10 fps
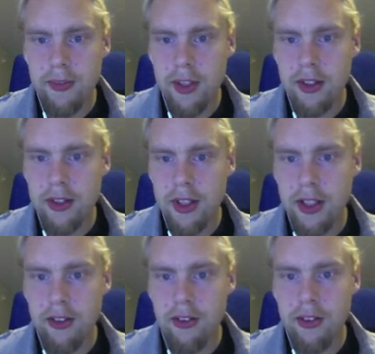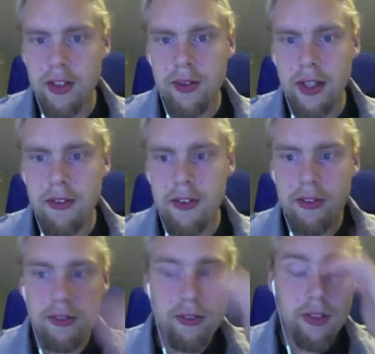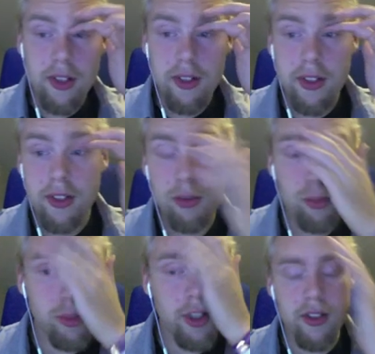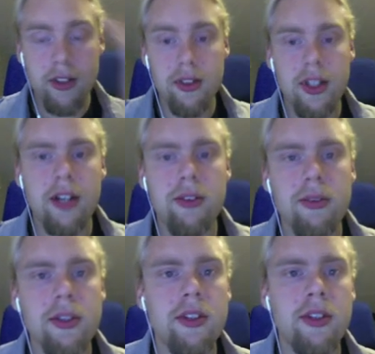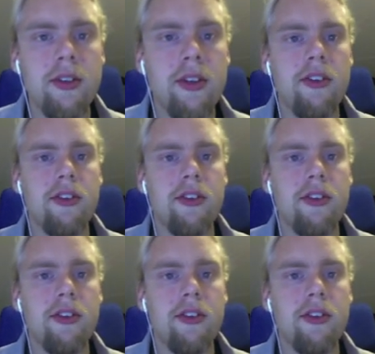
Alright, so now we have this really cool particle. How do we load this